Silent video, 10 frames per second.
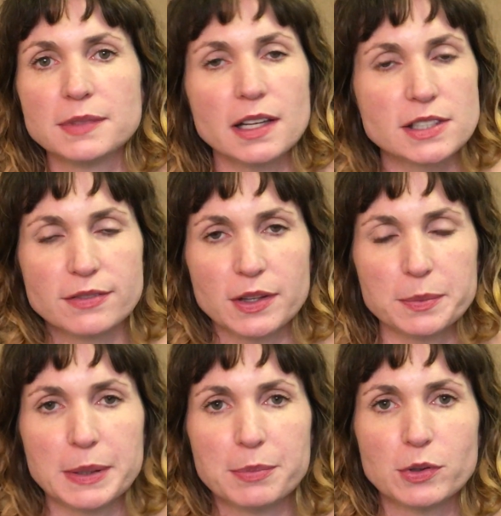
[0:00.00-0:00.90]
lots of other
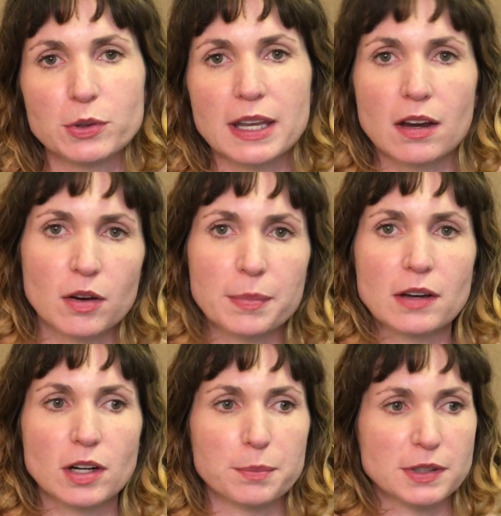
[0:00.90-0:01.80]
people who care
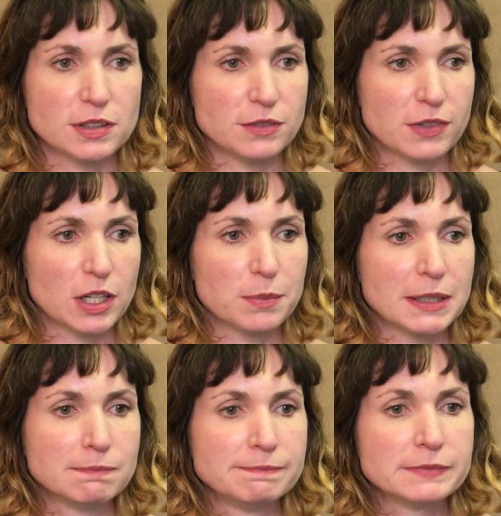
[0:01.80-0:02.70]
about our built environment.